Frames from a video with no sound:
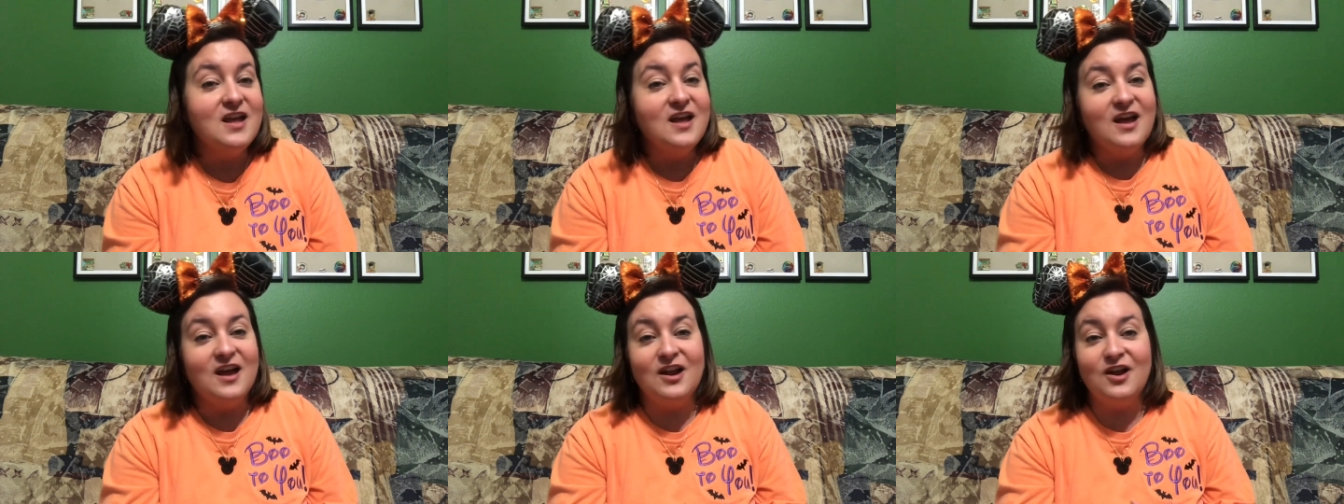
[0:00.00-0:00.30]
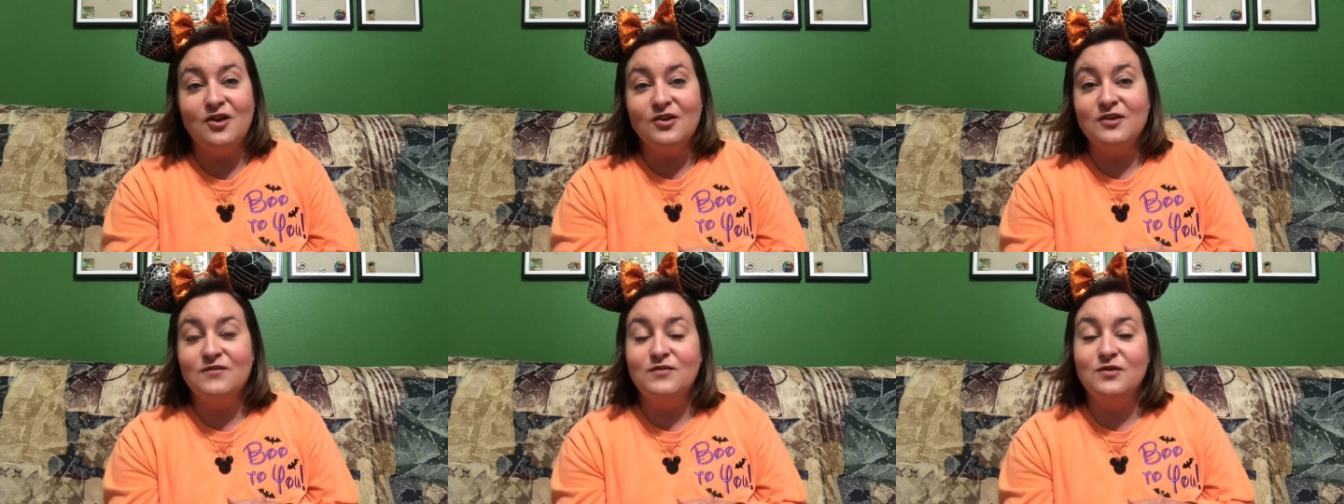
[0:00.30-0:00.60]
And
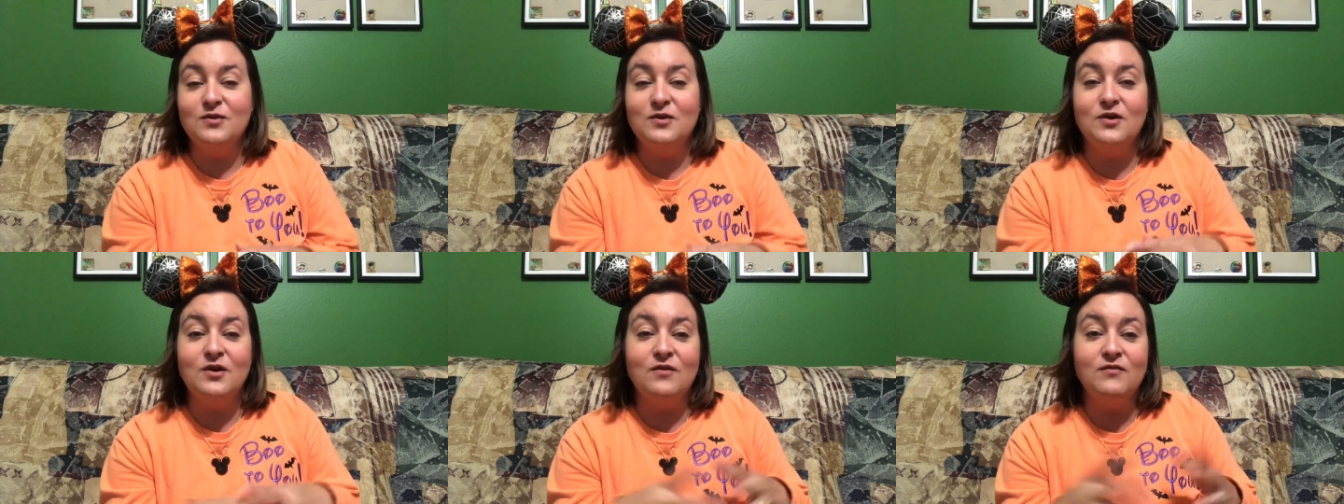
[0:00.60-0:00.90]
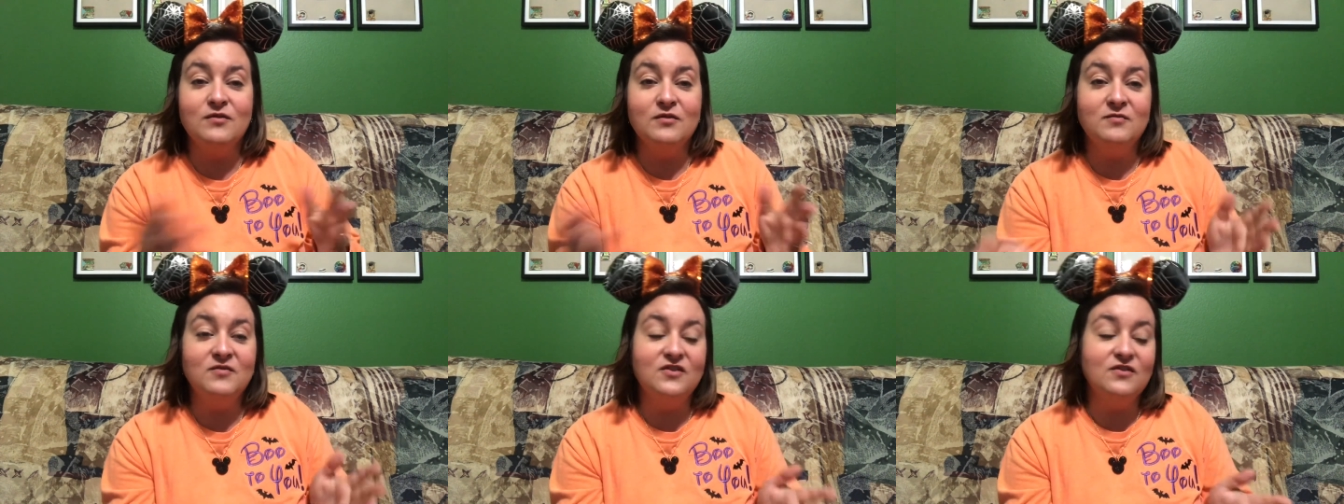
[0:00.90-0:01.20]
I'll give you an
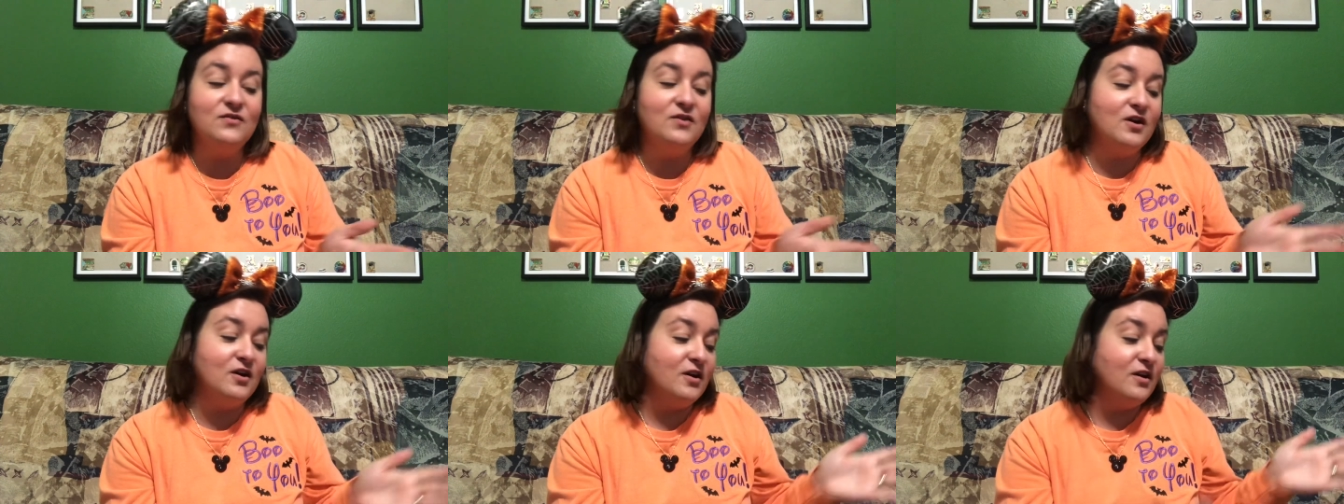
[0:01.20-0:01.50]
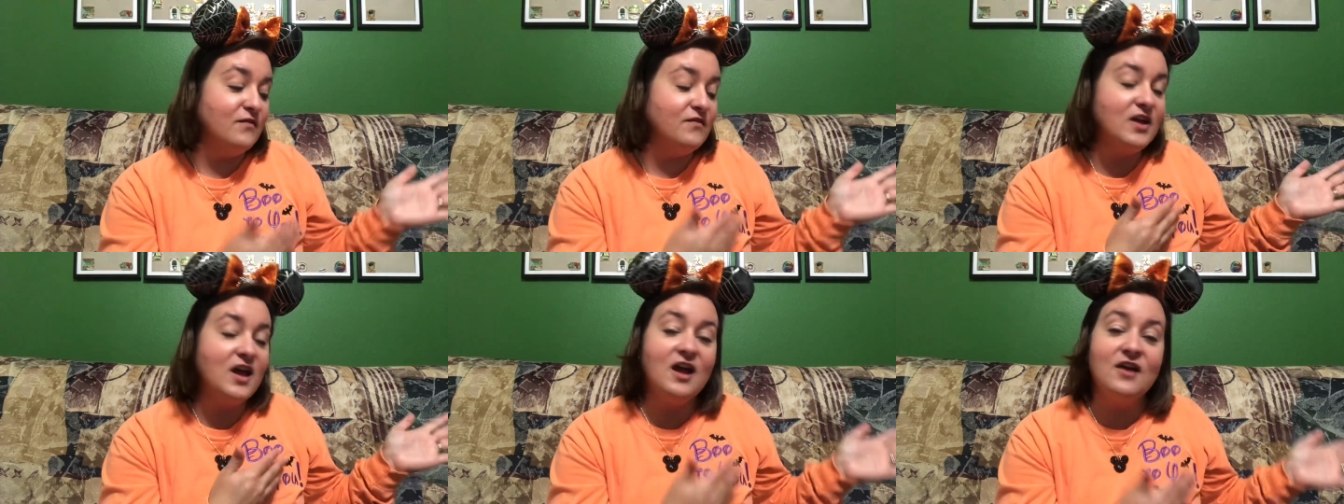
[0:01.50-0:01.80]
overview
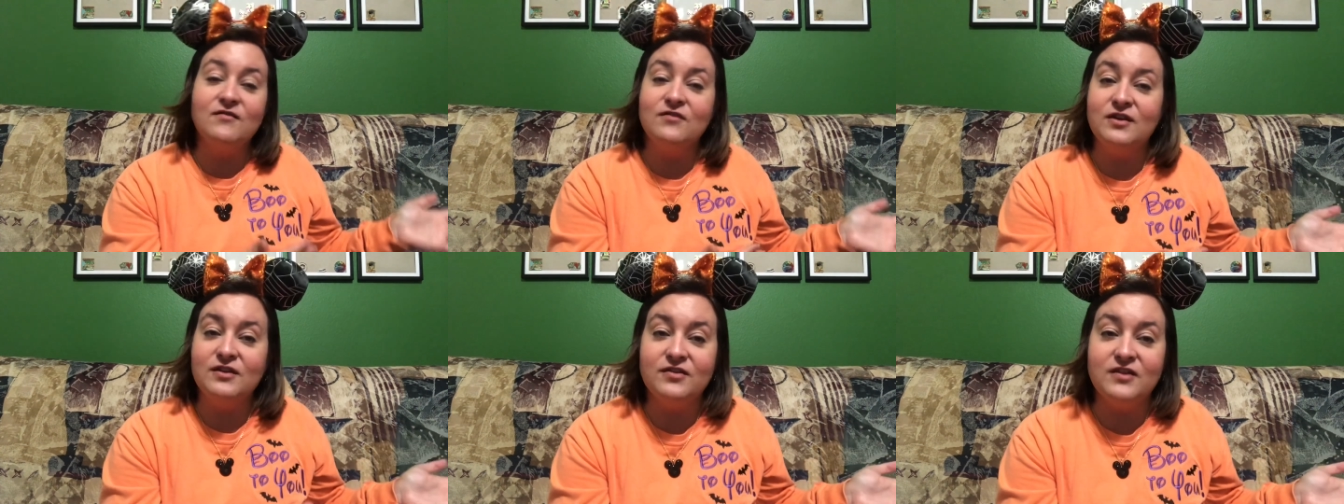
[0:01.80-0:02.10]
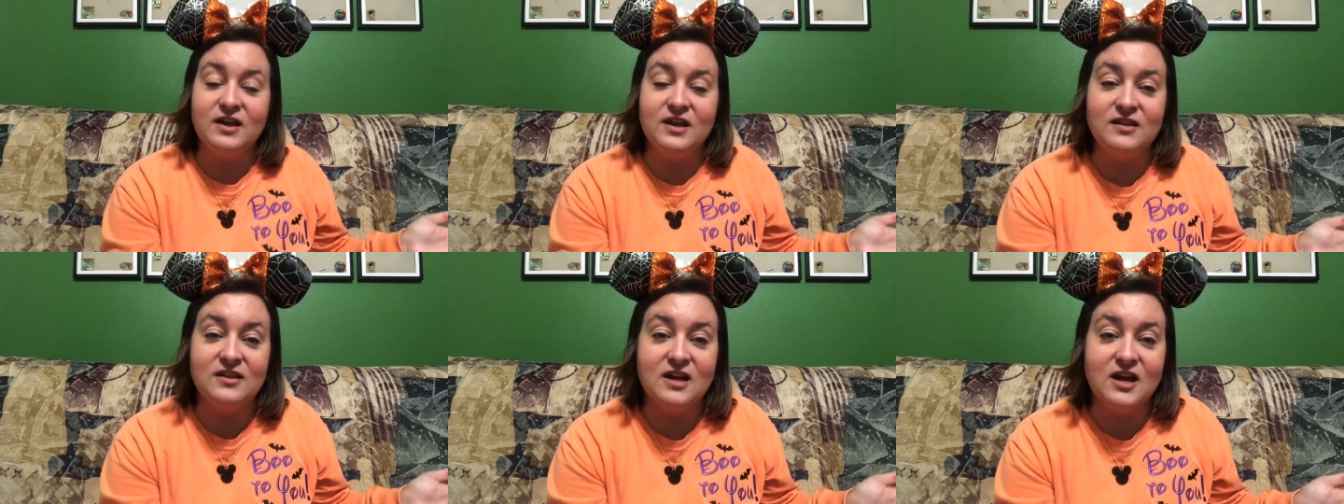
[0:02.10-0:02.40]
of
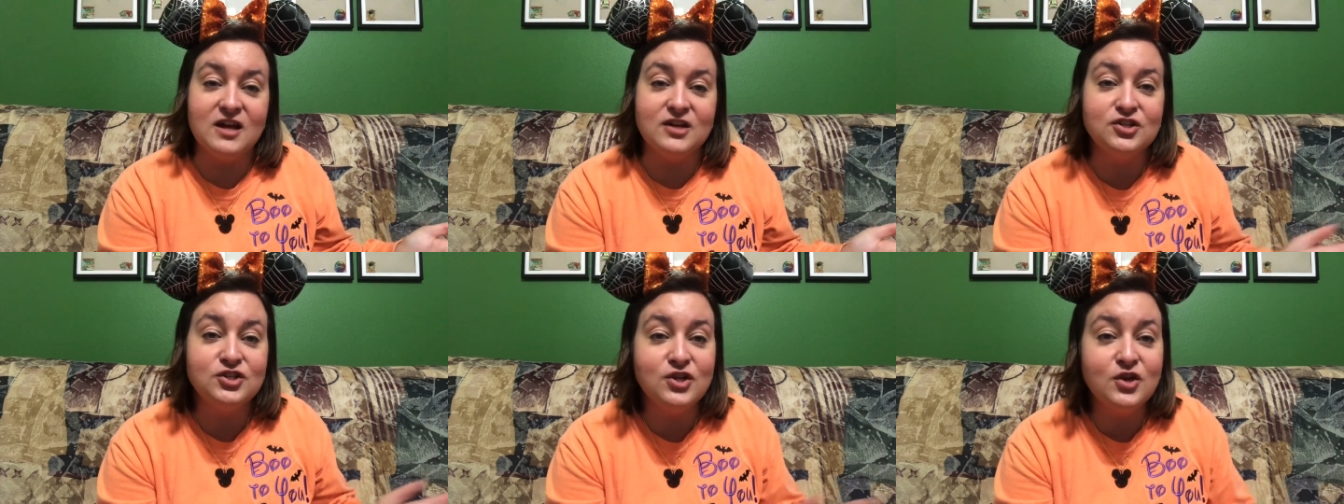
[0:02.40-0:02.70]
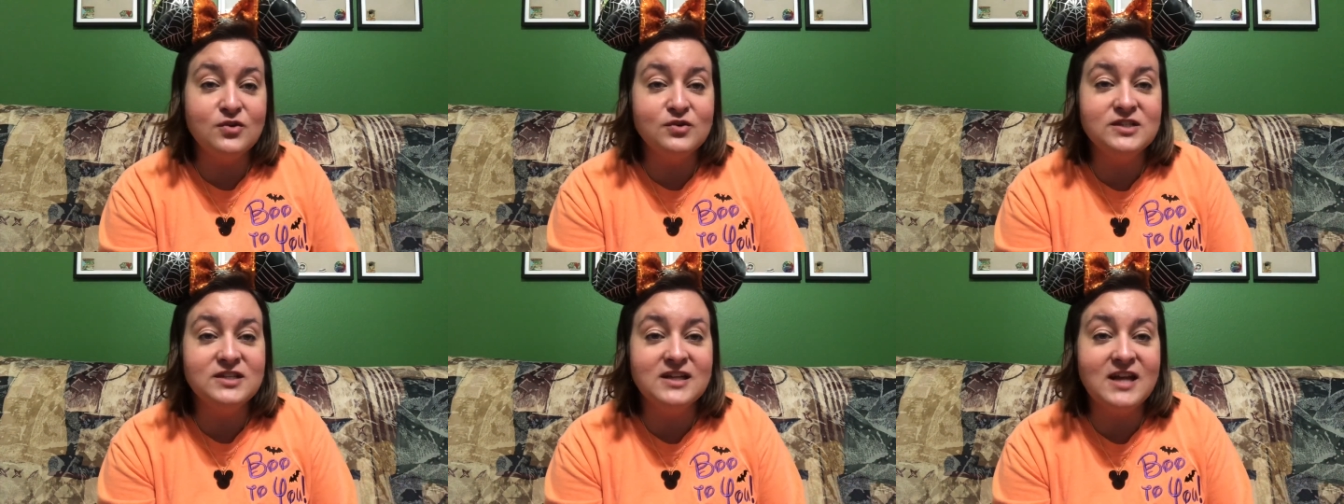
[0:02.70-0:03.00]
everything that I
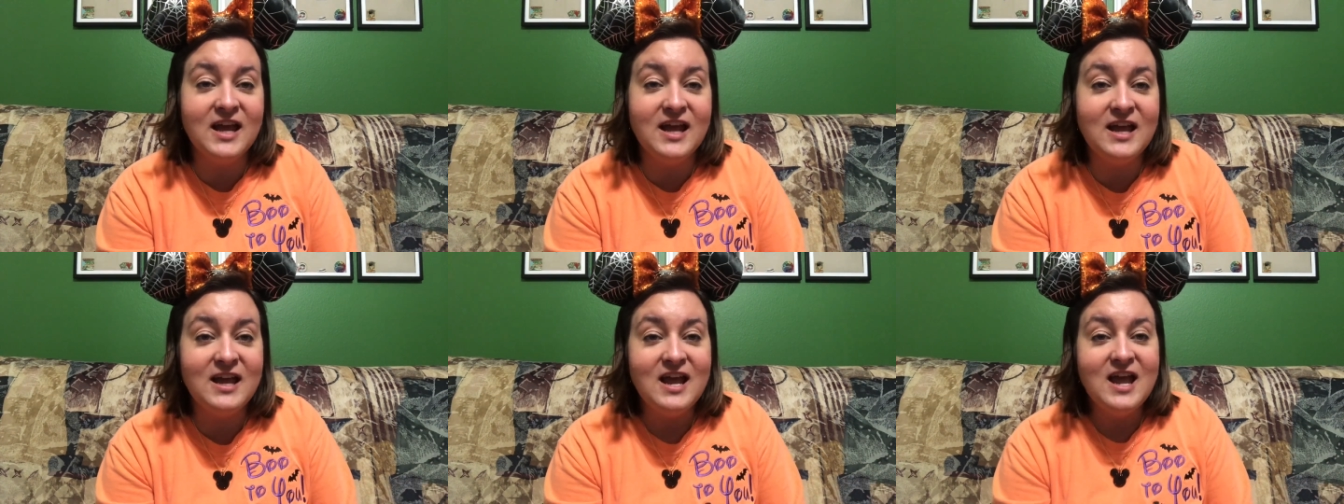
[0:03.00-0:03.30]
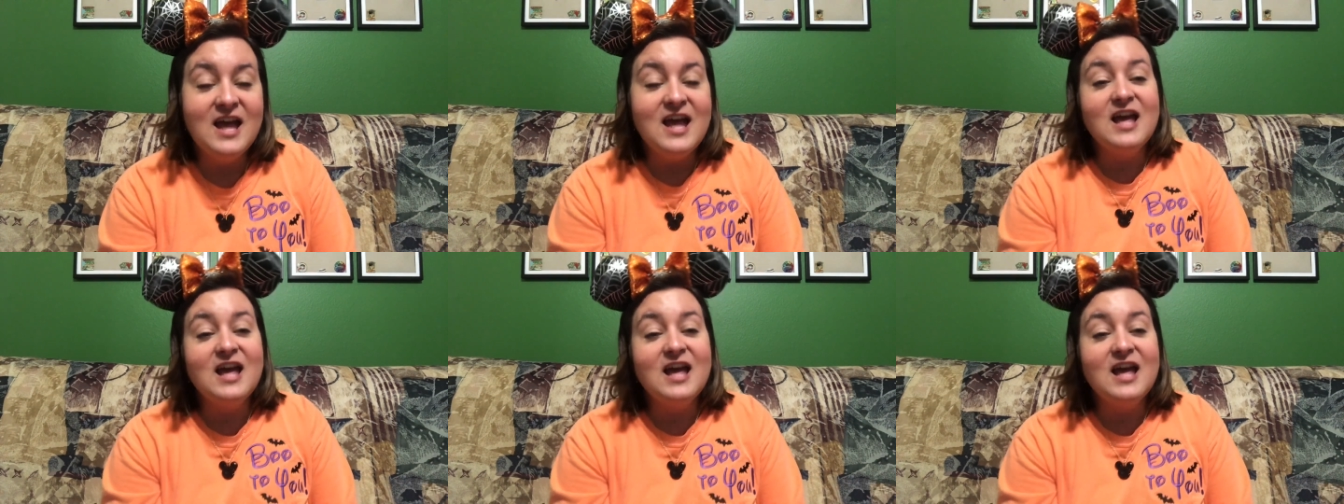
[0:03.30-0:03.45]
showed today.